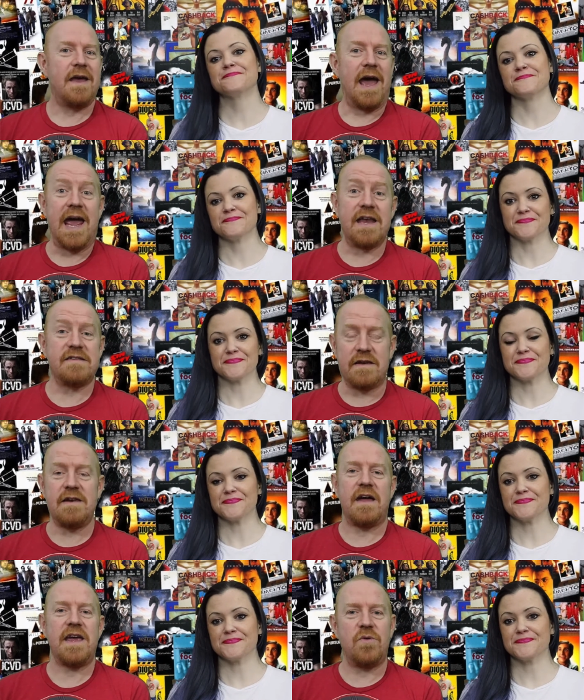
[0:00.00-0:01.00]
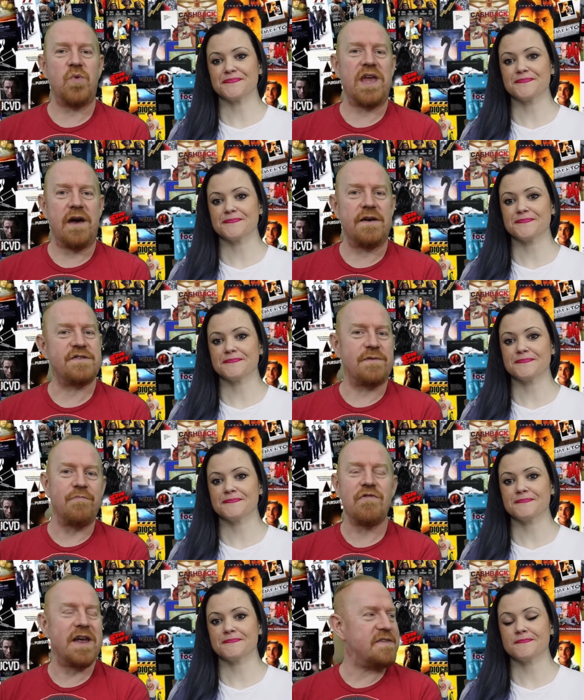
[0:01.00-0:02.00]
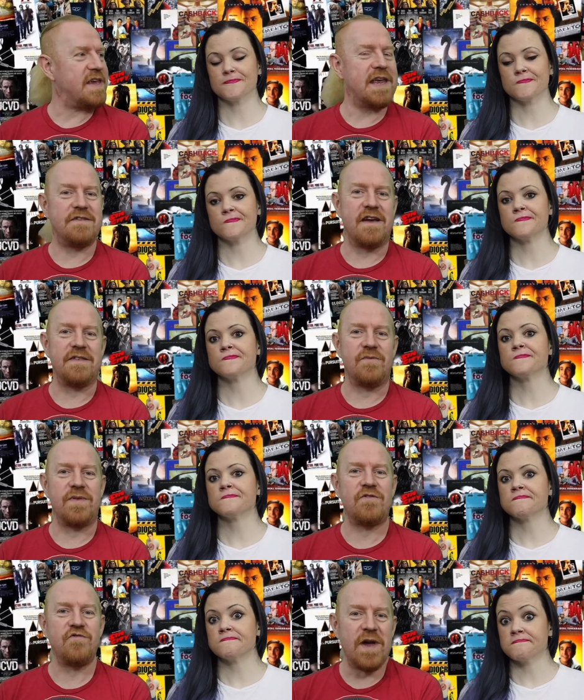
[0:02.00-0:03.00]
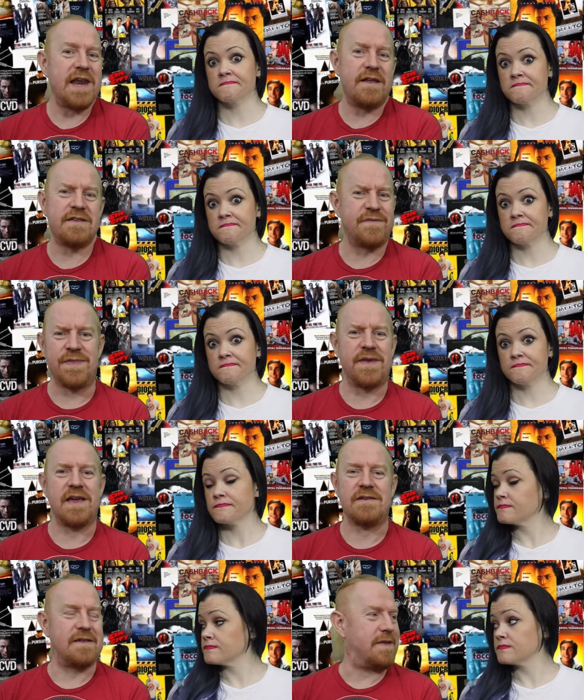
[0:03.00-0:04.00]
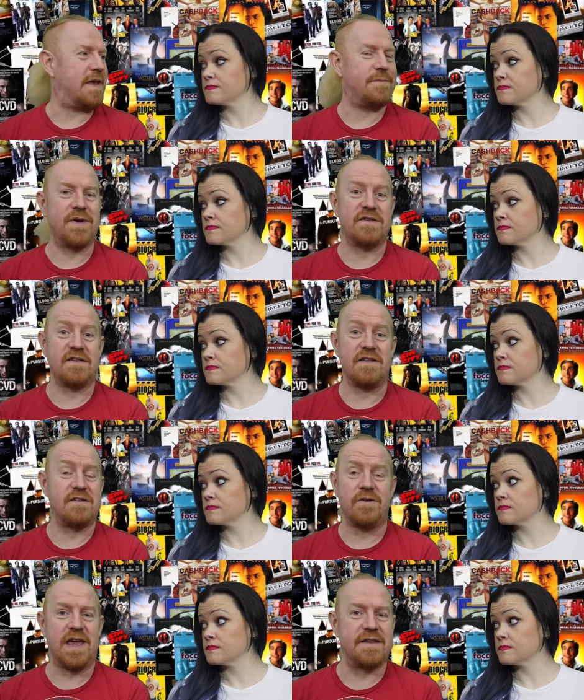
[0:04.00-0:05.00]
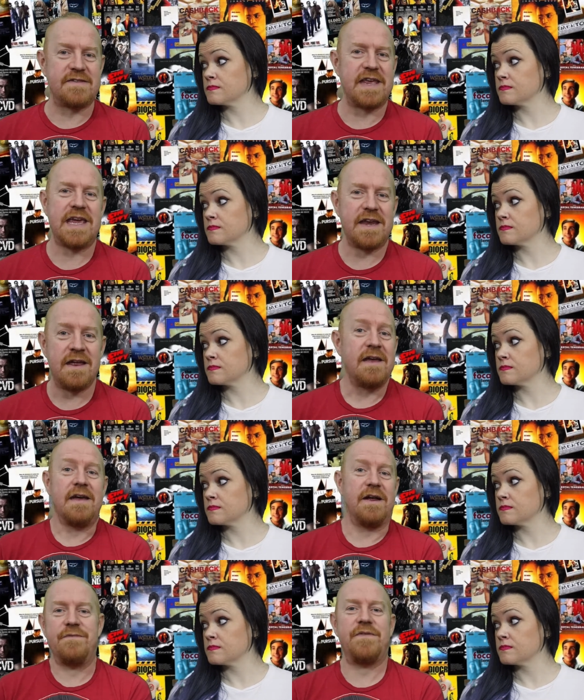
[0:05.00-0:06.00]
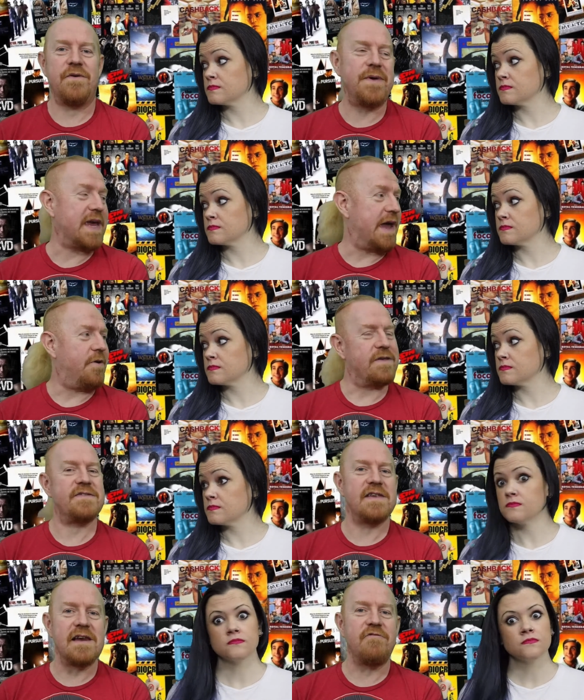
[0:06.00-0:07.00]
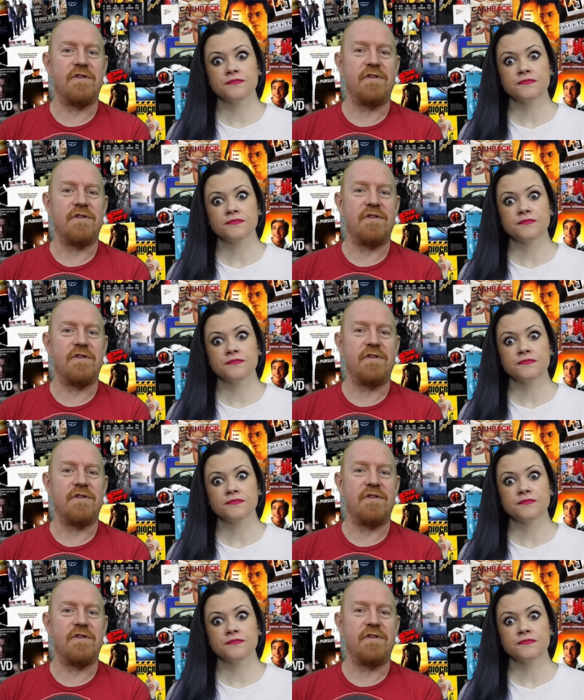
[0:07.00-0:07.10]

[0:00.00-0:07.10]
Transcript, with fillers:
Speaker 1: And tonight we are surprising each other with trailers for things that the other person has not yet seen and filming our silly